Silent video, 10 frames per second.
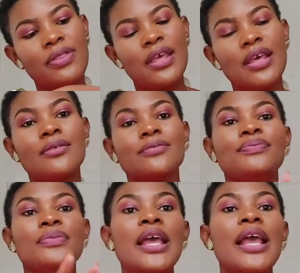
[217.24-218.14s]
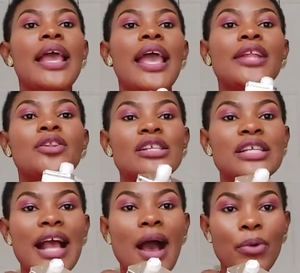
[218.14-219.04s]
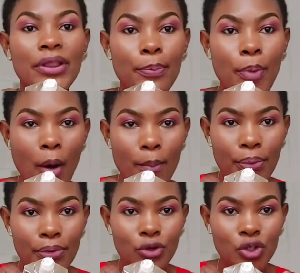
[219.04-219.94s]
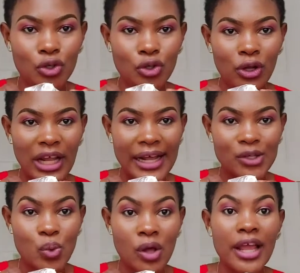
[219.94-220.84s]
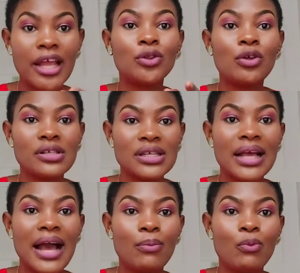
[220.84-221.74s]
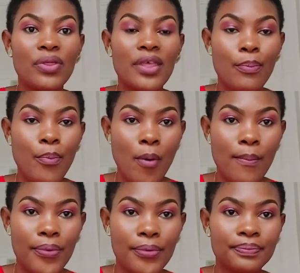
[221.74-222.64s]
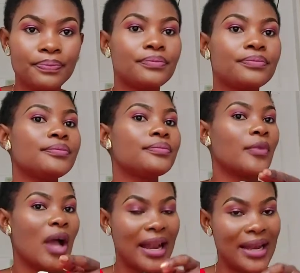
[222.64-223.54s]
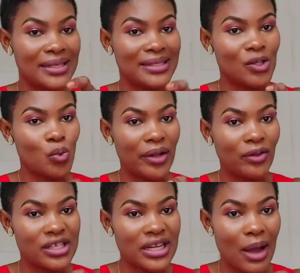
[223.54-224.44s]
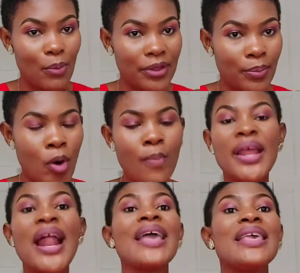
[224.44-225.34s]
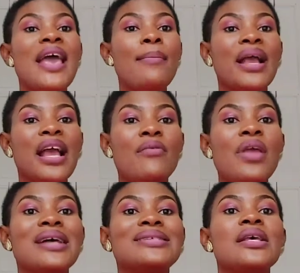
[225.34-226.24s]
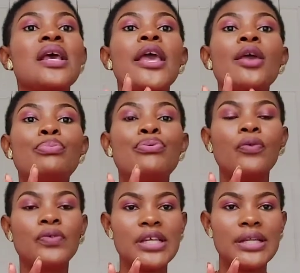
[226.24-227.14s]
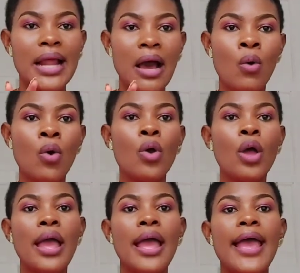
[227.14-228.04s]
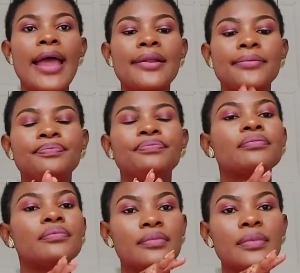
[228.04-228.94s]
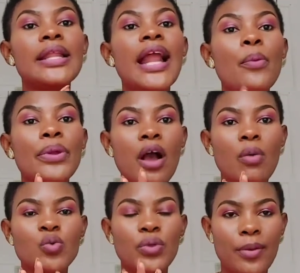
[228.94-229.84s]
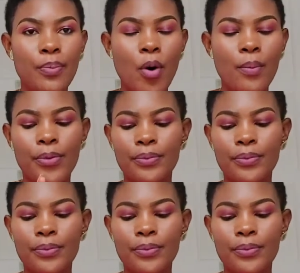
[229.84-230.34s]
thick it doesn't come with a pump you should know that as well it doesn't come with a pump at least this one doesn't come with a pump but i hear makari has improved it now and now it comes with a pump